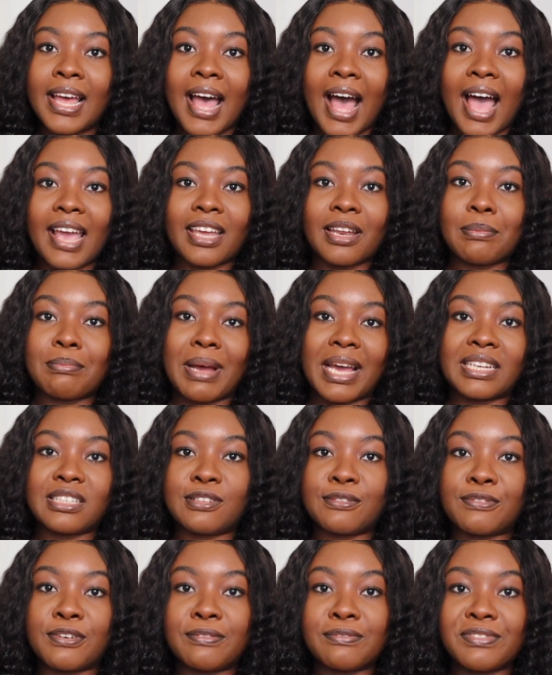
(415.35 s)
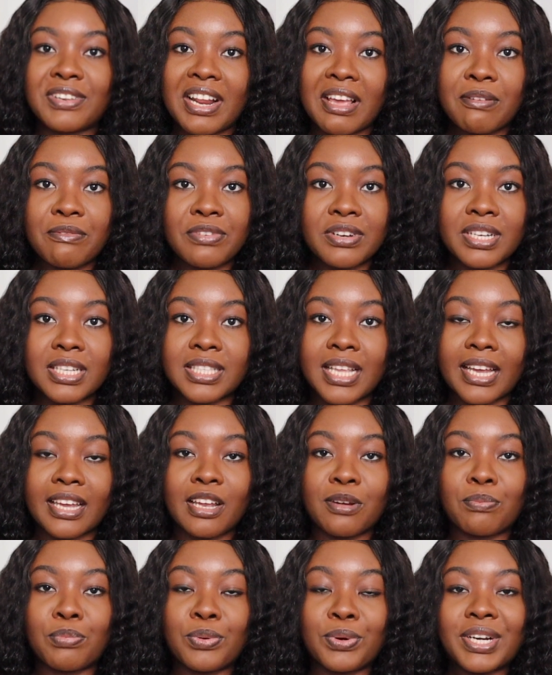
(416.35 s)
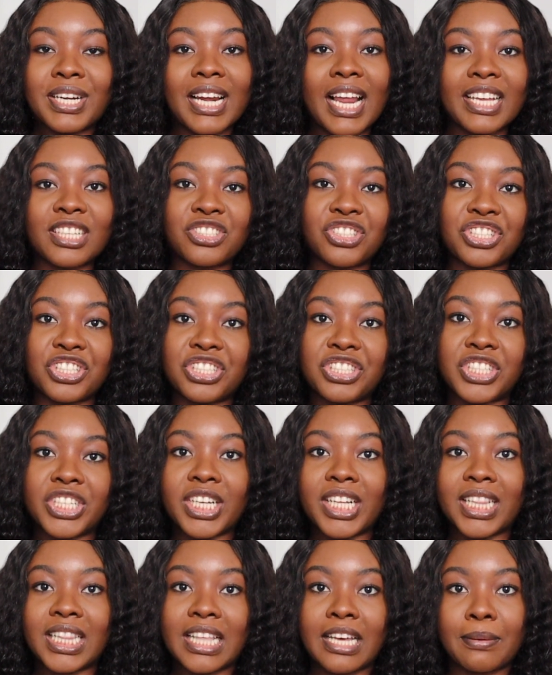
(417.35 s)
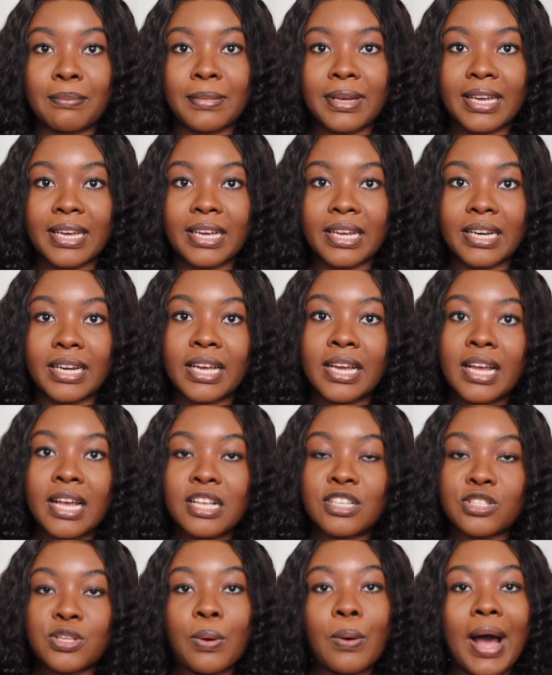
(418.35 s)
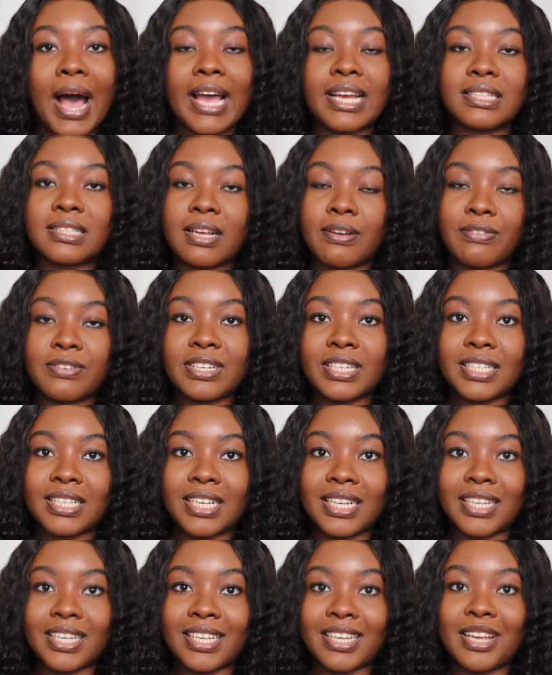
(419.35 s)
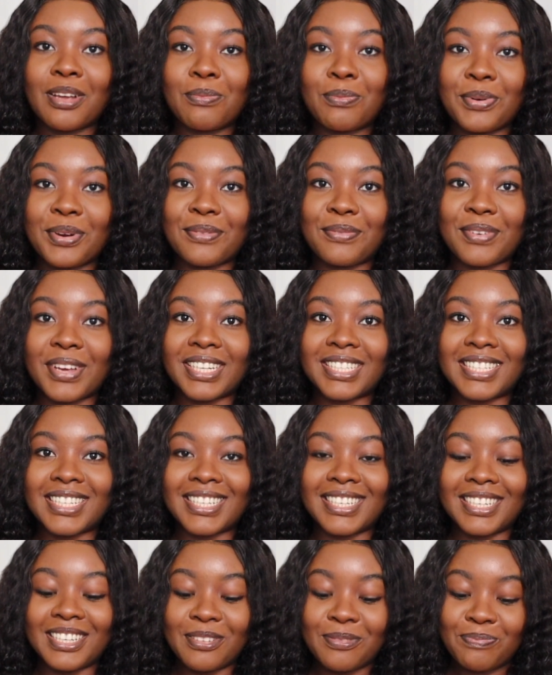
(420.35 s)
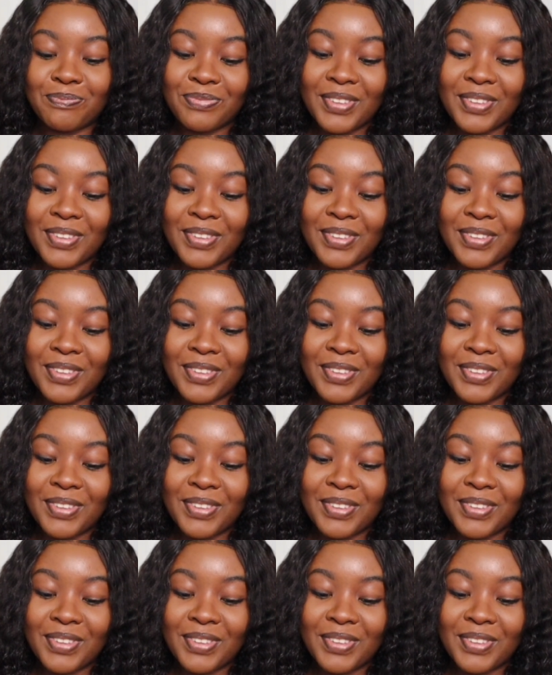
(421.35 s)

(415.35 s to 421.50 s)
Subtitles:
I can buy different flavors. I can put in like ginger, lemon. So I definitely prefer tea.